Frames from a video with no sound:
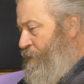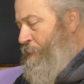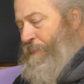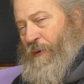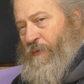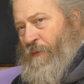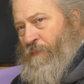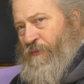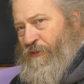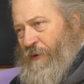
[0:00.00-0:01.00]
of the
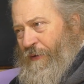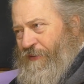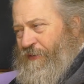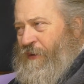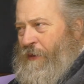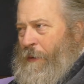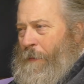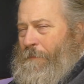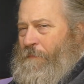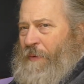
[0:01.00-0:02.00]
building. So it's
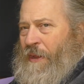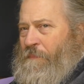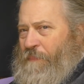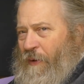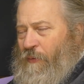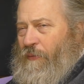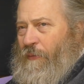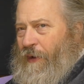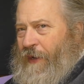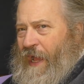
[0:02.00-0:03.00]
been built
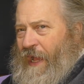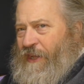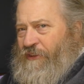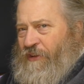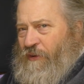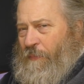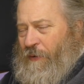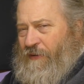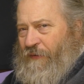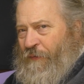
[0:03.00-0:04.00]
and added to
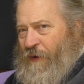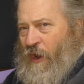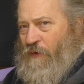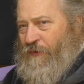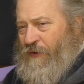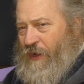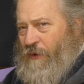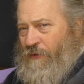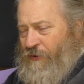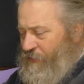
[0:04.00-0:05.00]
by different over
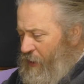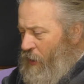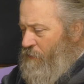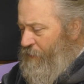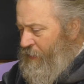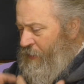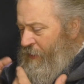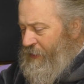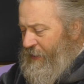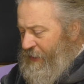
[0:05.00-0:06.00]
owners over
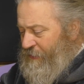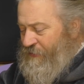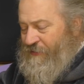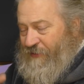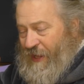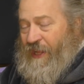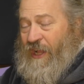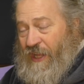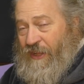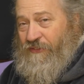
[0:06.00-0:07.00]
its
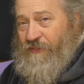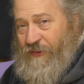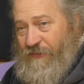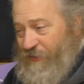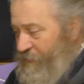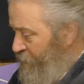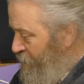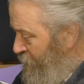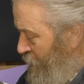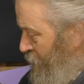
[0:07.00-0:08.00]
decades of
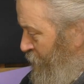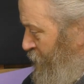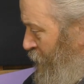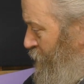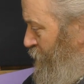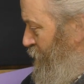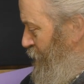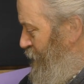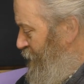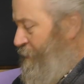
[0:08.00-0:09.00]
existence. So
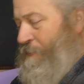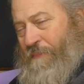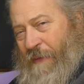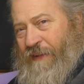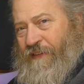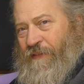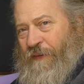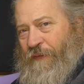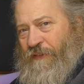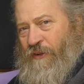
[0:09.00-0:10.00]
it doesn't matter
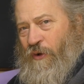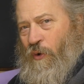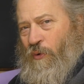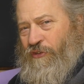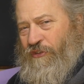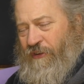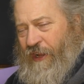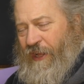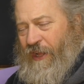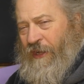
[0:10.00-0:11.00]
if it's not all
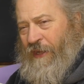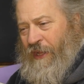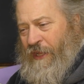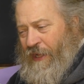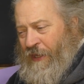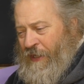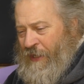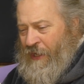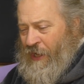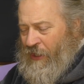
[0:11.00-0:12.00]
slick and neat and,
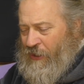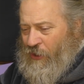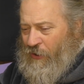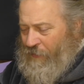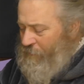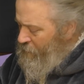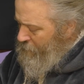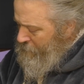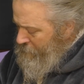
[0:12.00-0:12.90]
and kind of like